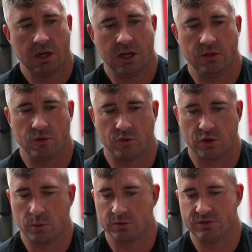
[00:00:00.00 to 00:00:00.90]
and the
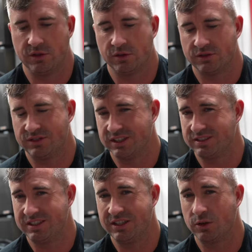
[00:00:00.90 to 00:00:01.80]
rear was either a
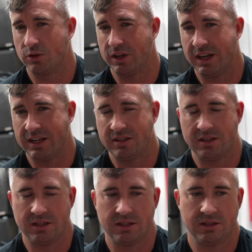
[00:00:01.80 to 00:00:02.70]
16 or an
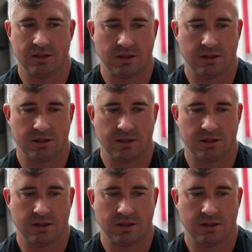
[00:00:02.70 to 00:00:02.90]
18.